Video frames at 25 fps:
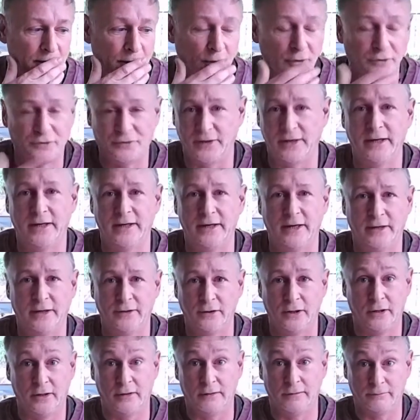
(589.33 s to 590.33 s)
you're
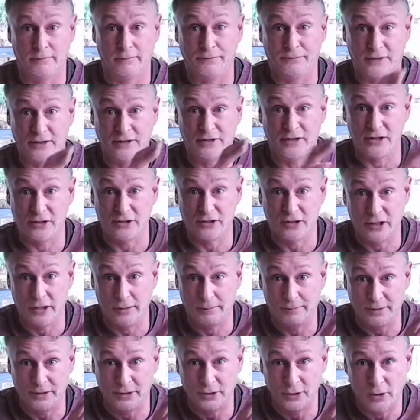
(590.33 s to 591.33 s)
thinking that this is going
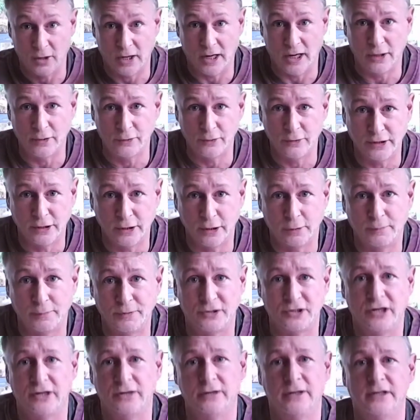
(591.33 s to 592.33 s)
to be your only
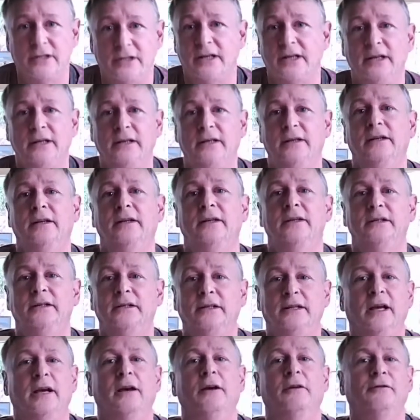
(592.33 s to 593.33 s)
opportunity
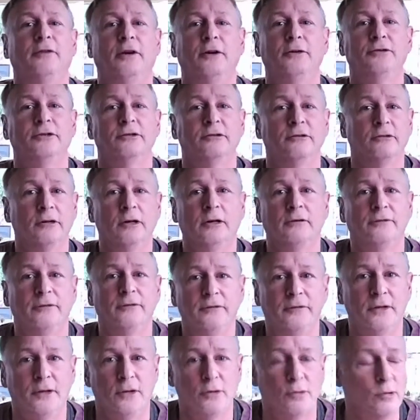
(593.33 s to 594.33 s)
to get a photograph
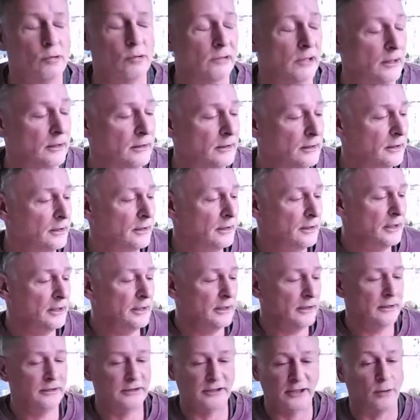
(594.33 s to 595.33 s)
of the Aurora.
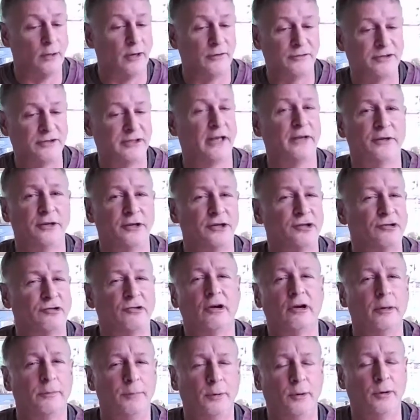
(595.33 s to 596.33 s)
So I've set this
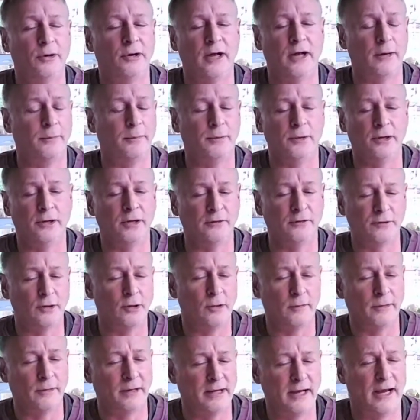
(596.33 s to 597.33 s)
tripod up, and I've
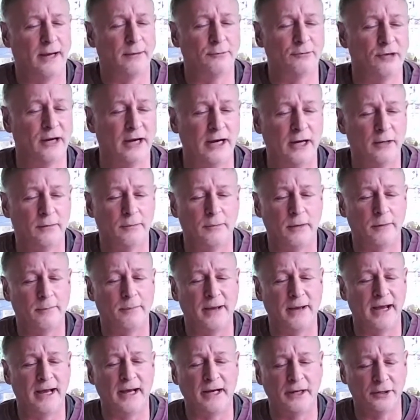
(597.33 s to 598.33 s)
got my camera out of my
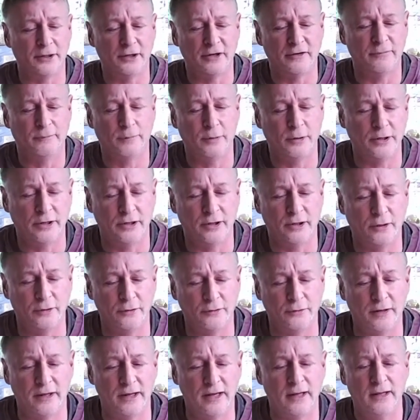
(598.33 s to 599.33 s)
bag, and I've put it
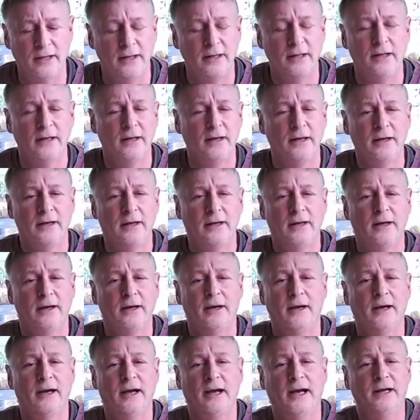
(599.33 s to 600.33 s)
on there.
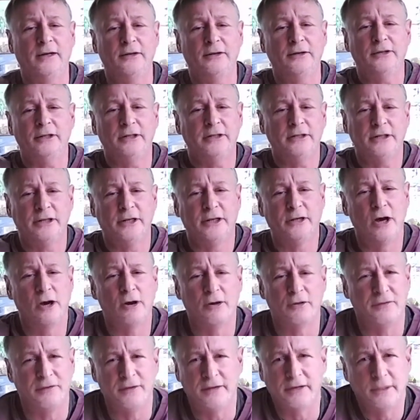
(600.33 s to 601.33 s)
And you
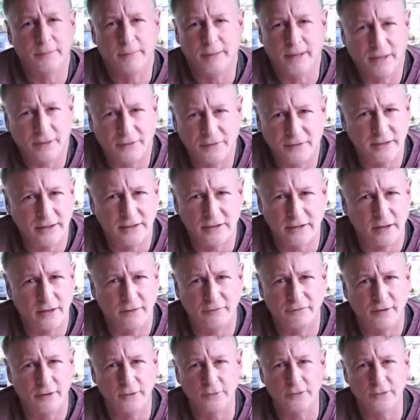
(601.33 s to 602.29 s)
can't think about things like